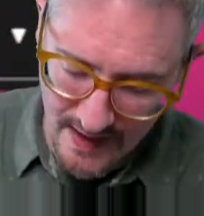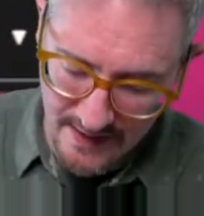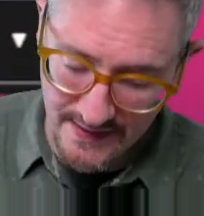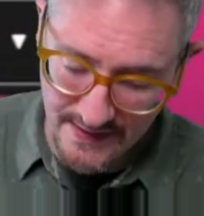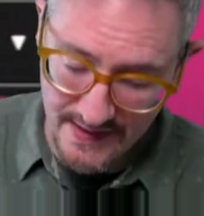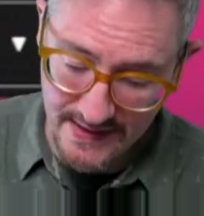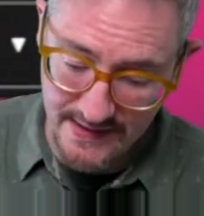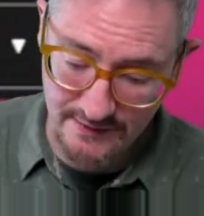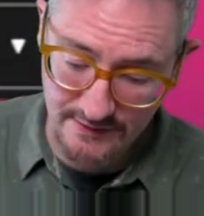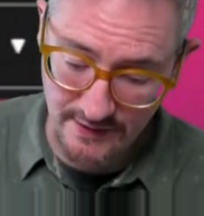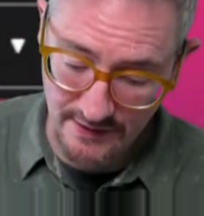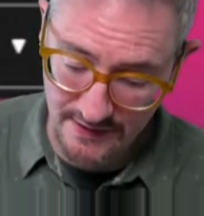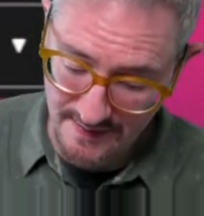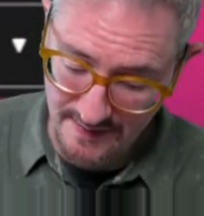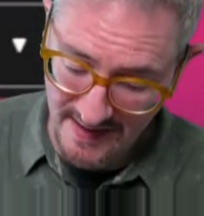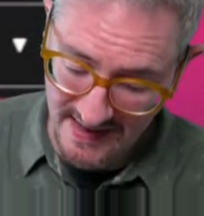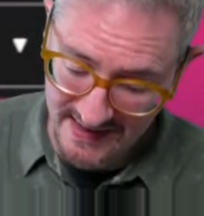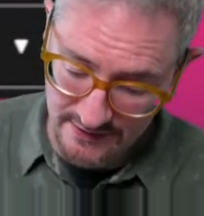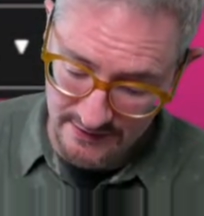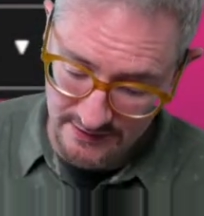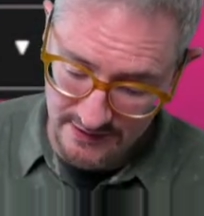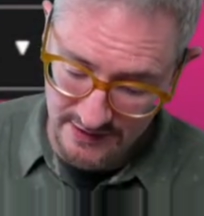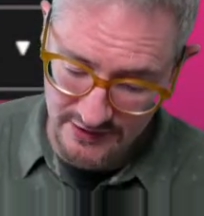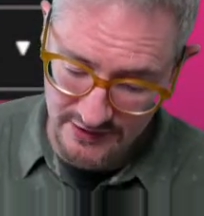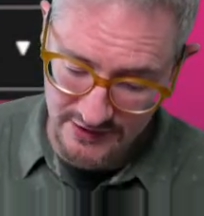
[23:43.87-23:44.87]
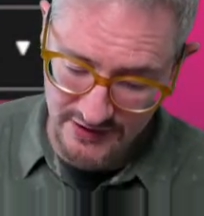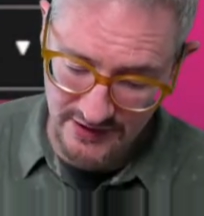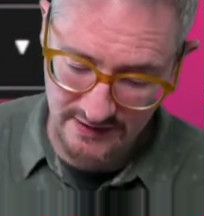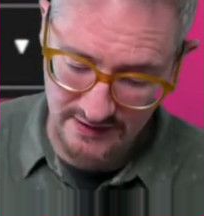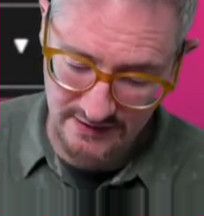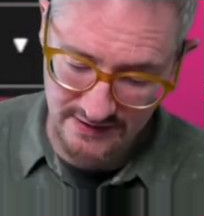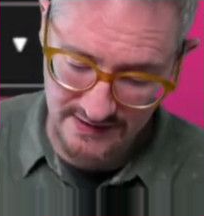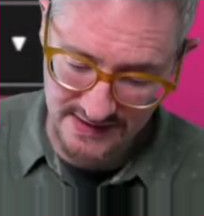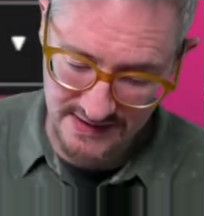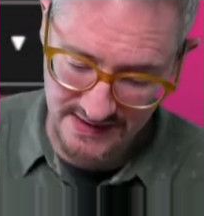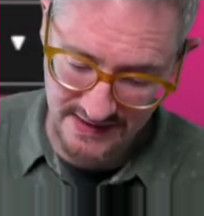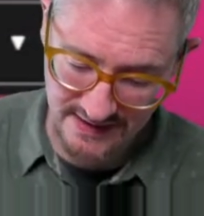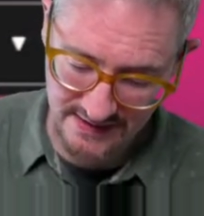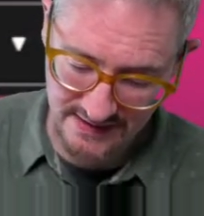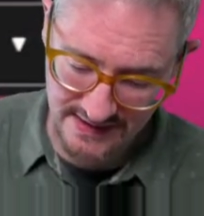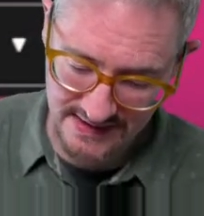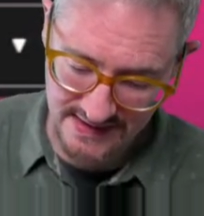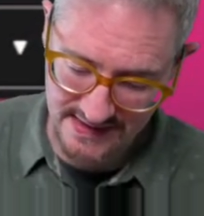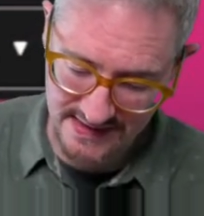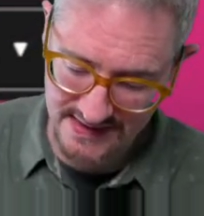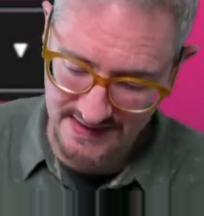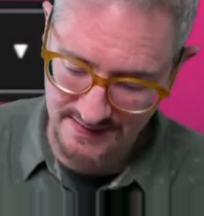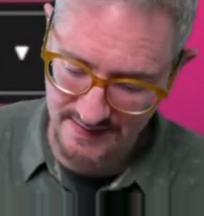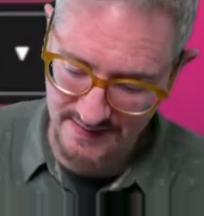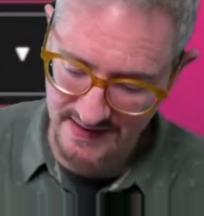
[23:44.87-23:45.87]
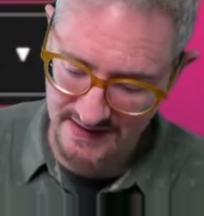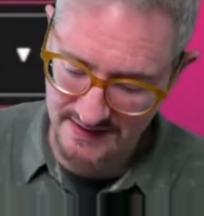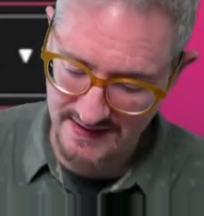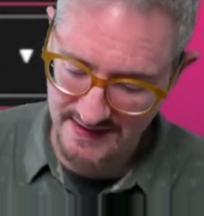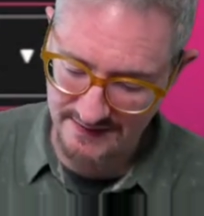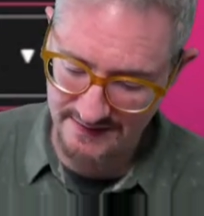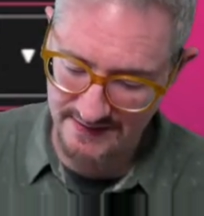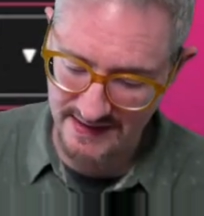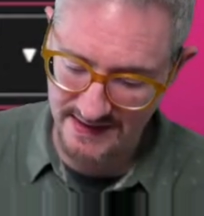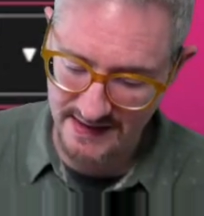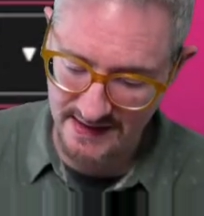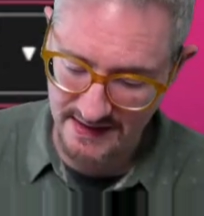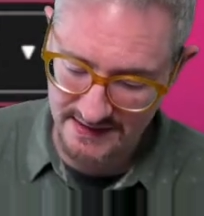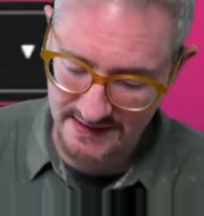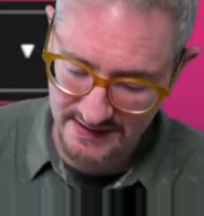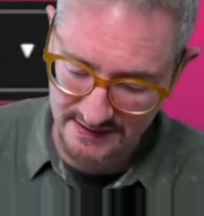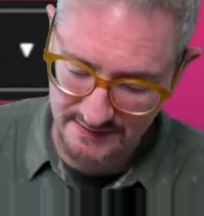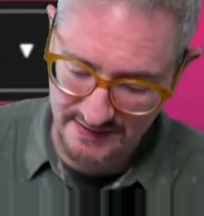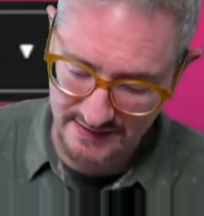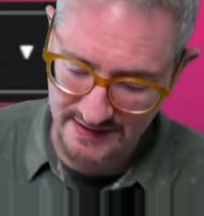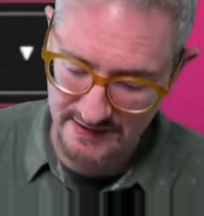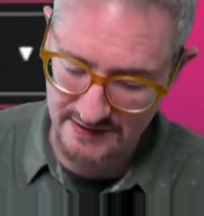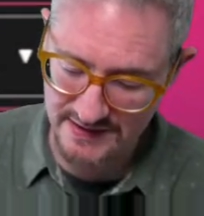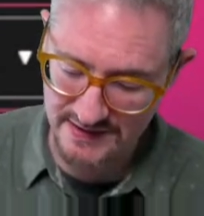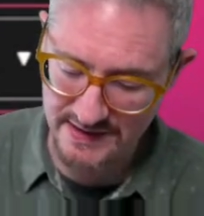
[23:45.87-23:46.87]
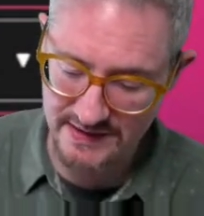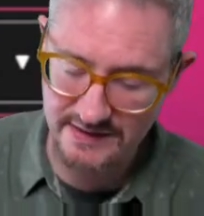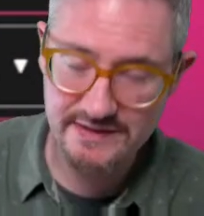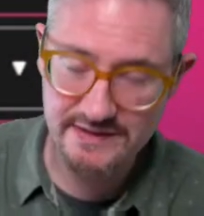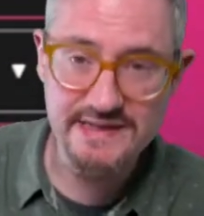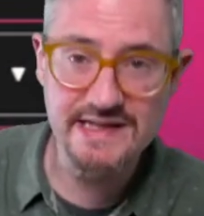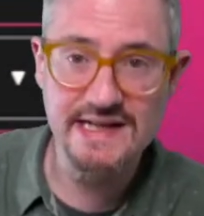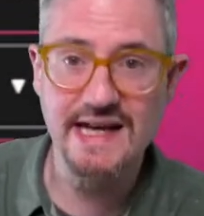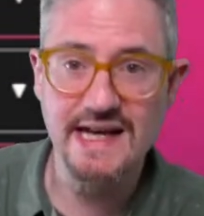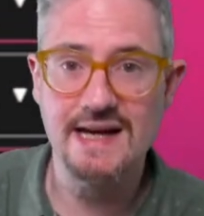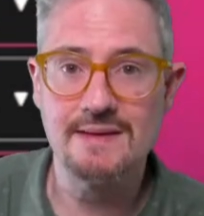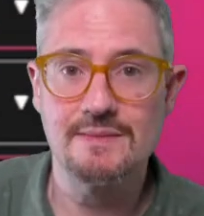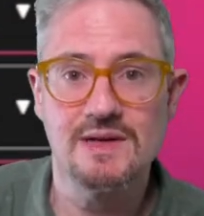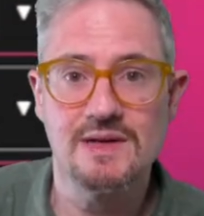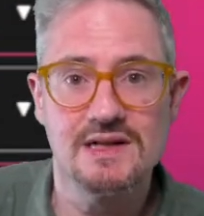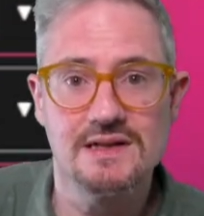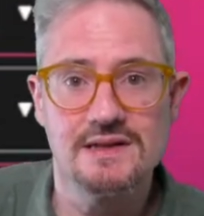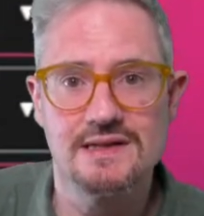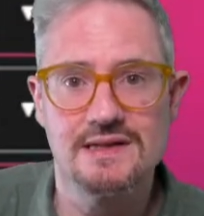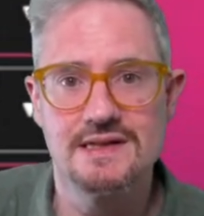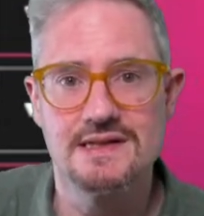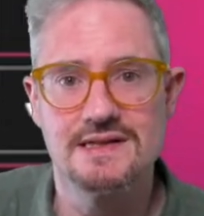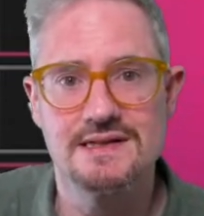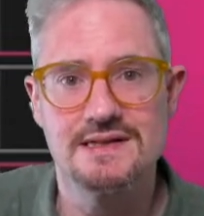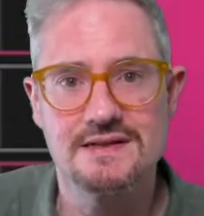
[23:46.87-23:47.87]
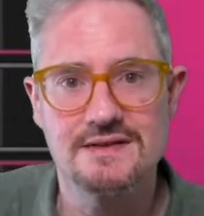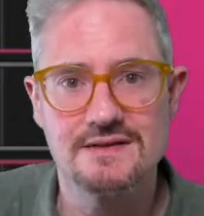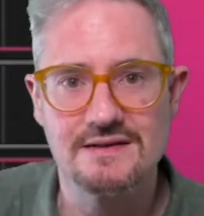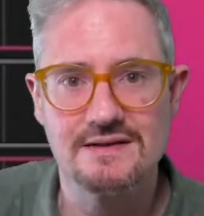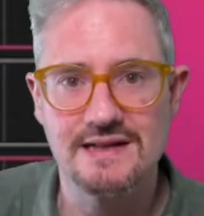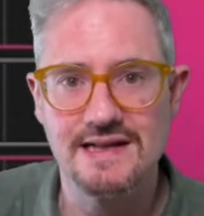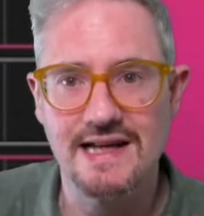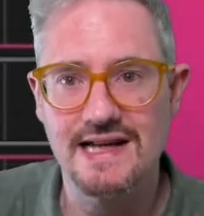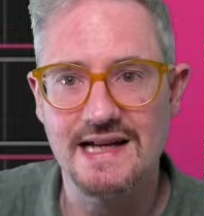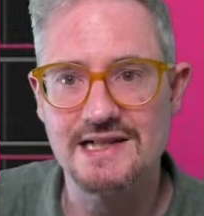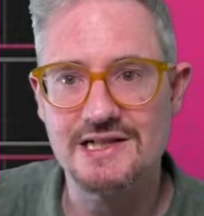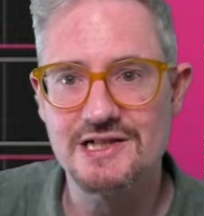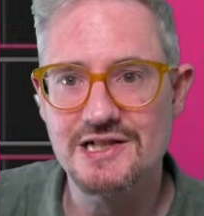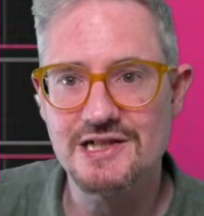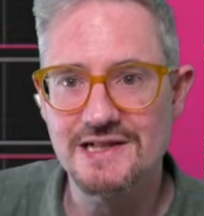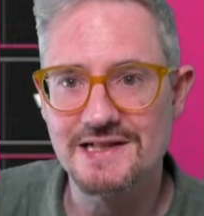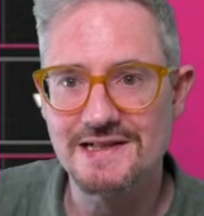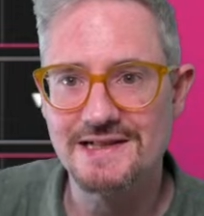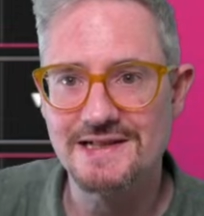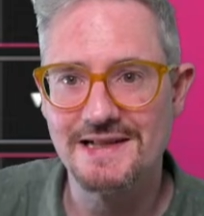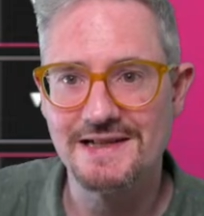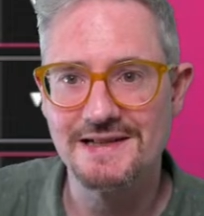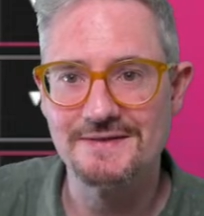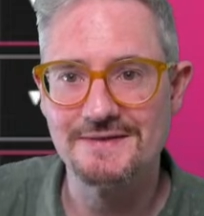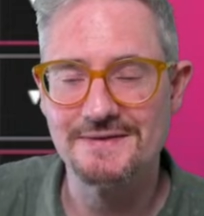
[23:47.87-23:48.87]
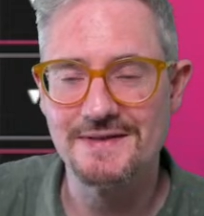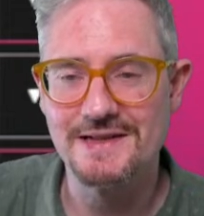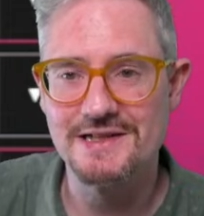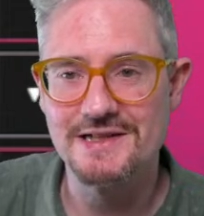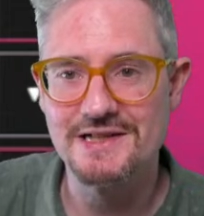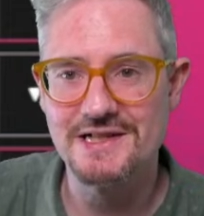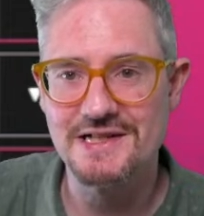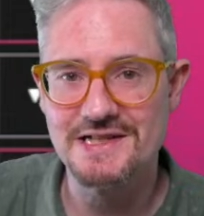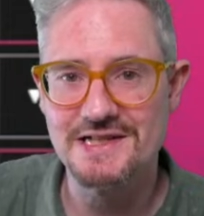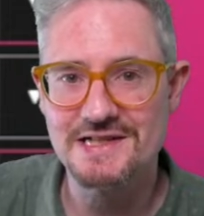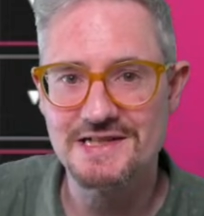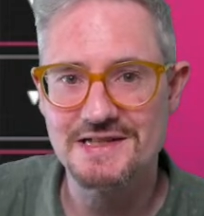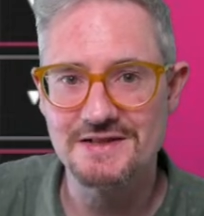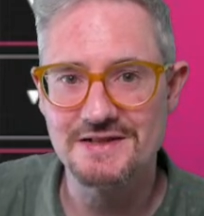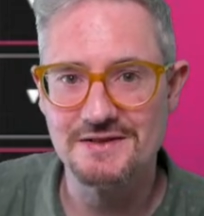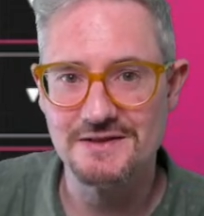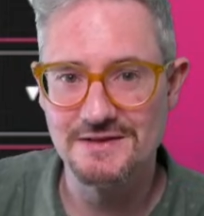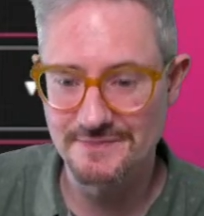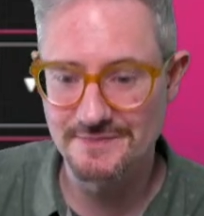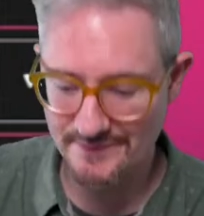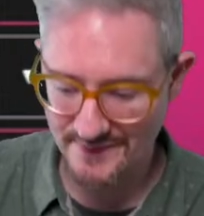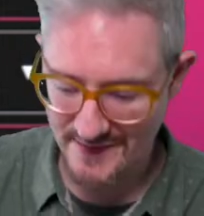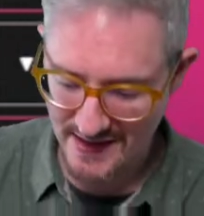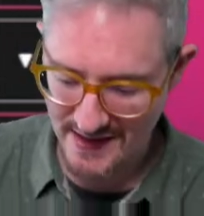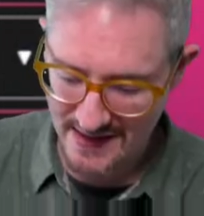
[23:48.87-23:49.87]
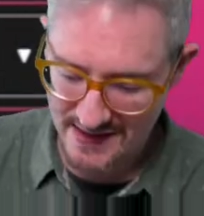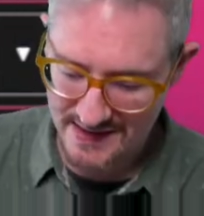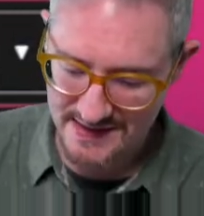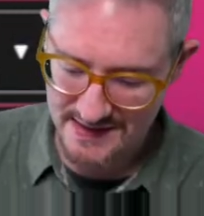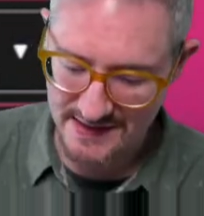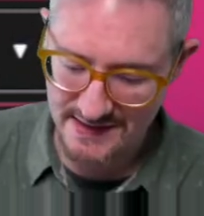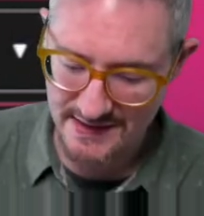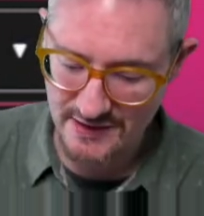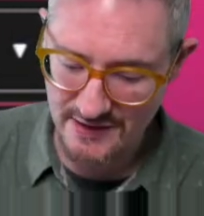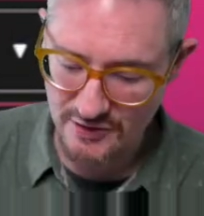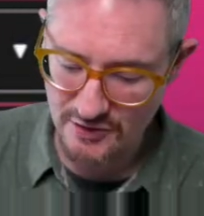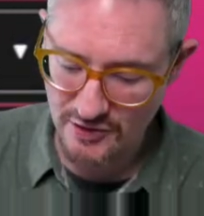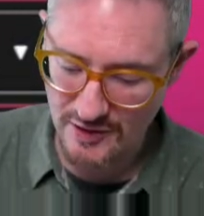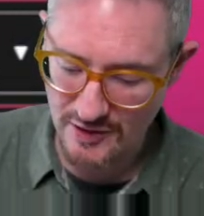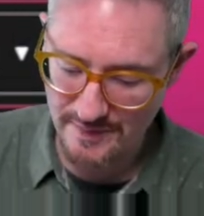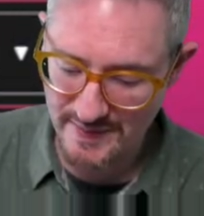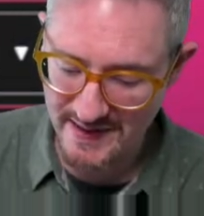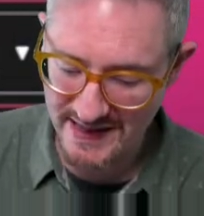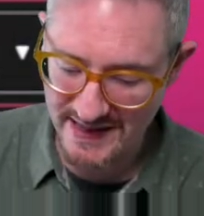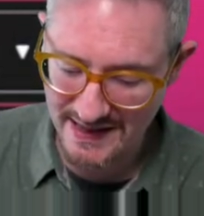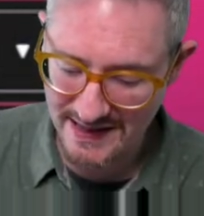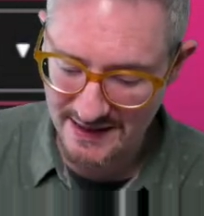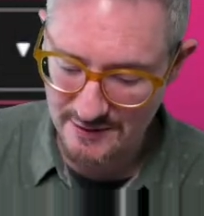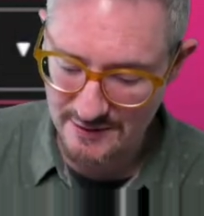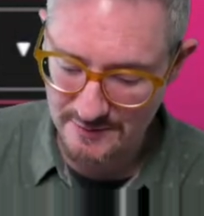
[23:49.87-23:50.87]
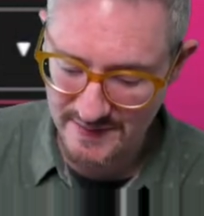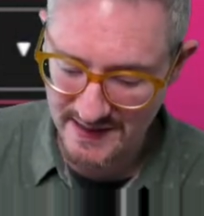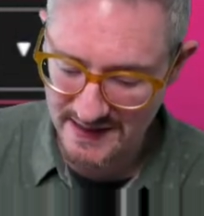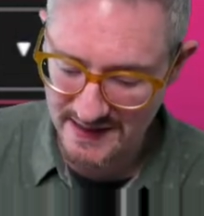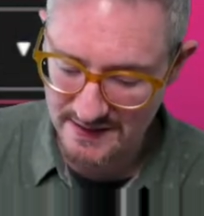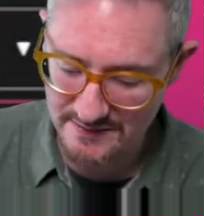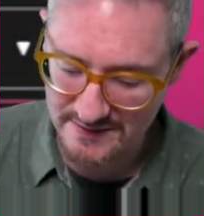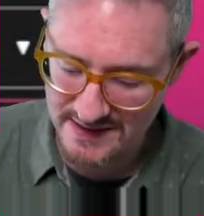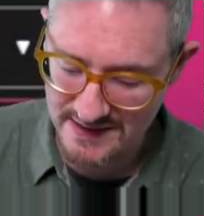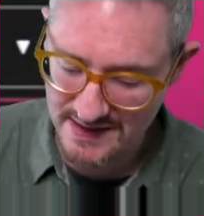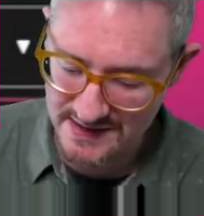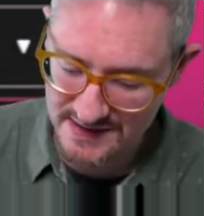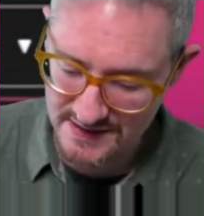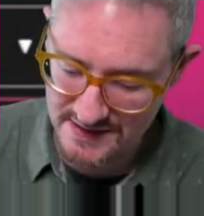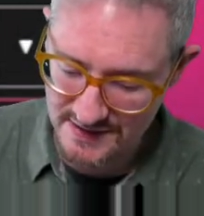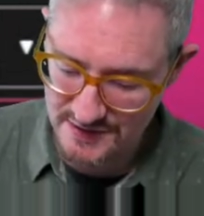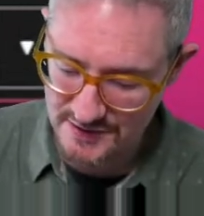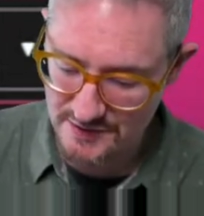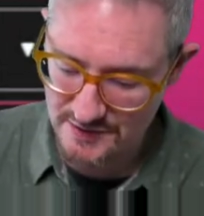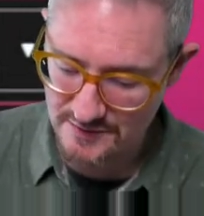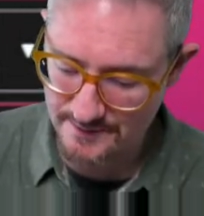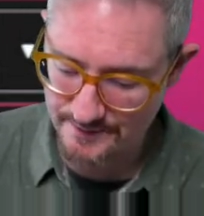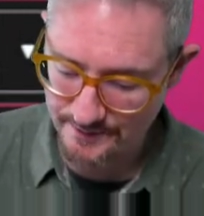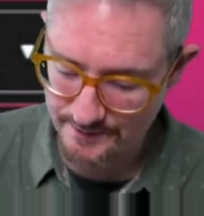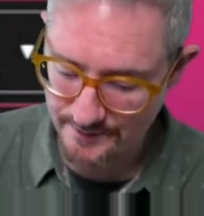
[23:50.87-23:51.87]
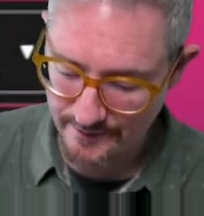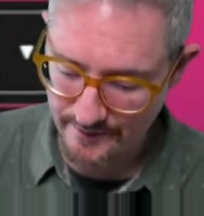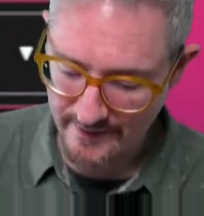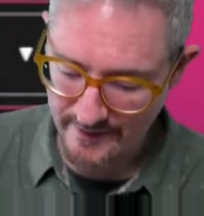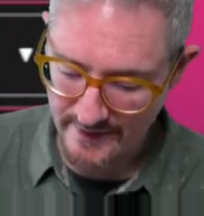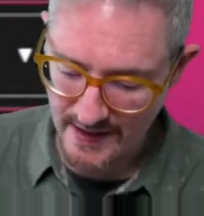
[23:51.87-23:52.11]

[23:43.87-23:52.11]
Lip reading: Then you've got the manual controls. So this is something you definitely can't do with continuity camera, is sort of like actually kind of adjust your, so you can crop in a little bit with the zoom.